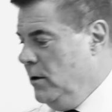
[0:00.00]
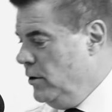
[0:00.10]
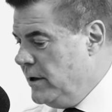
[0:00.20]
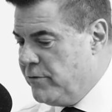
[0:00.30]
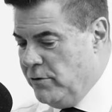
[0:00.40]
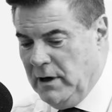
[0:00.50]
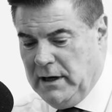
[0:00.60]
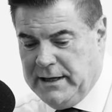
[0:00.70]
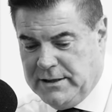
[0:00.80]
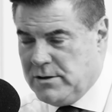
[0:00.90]
Looking through the
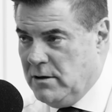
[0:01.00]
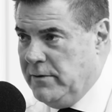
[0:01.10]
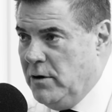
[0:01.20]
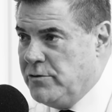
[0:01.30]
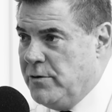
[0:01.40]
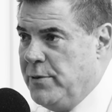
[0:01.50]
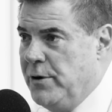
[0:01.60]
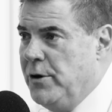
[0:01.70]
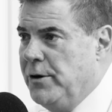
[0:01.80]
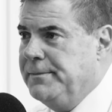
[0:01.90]
lens of an
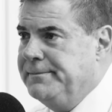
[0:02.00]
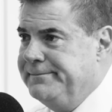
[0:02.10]
entrepreneur,